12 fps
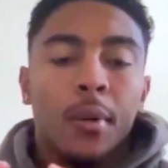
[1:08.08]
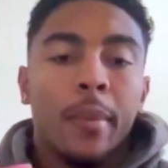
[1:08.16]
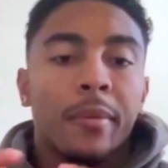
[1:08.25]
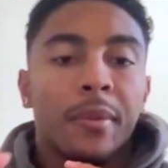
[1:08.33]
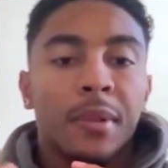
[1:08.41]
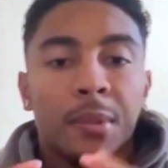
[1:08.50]
where I'm
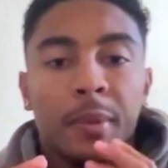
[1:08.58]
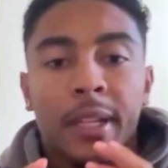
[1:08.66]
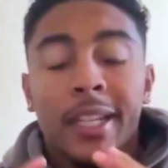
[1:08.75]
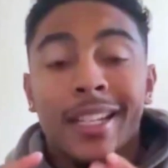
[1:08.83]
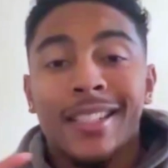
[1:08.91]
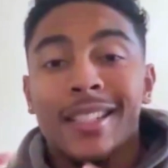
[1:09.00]
going to be
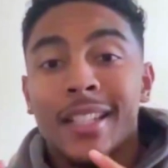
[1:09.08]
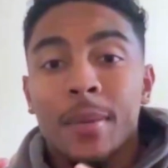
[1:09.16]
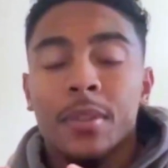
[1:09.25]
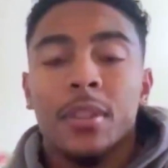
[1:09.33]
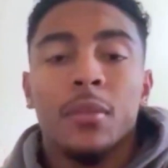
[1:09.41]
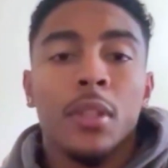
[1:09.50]
explaining
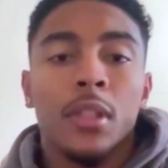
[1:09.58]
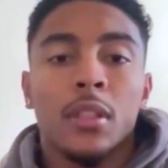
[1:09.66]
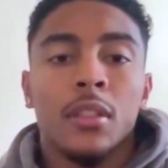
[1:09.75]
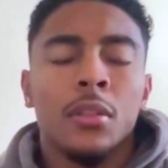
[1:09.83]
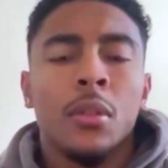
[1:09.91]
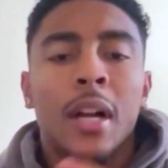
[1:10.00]
conceptually what to
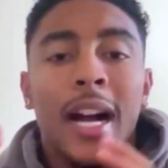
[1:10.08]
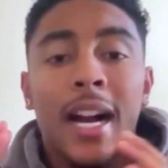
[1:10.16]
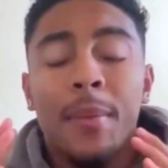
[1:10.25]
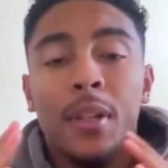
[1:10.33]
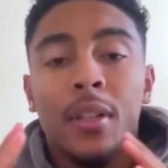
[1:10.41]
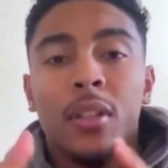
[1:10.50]
do.
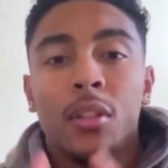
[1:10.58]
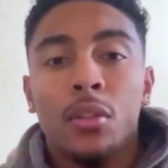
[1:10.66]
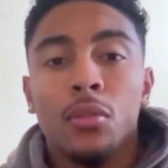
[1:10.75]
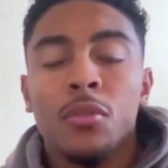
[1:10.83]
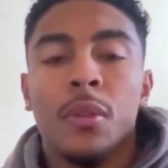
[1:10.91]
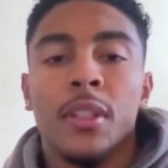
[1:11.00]
I'm a
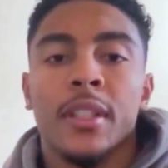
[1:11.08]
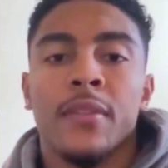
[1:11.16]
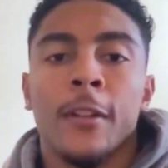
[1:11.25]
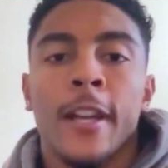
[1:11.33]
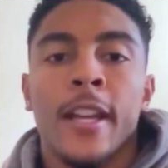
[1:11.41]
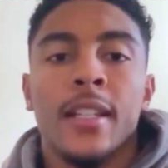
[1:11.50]
huge
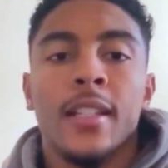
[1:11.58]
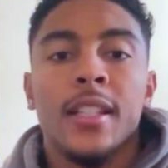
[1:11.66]
believer in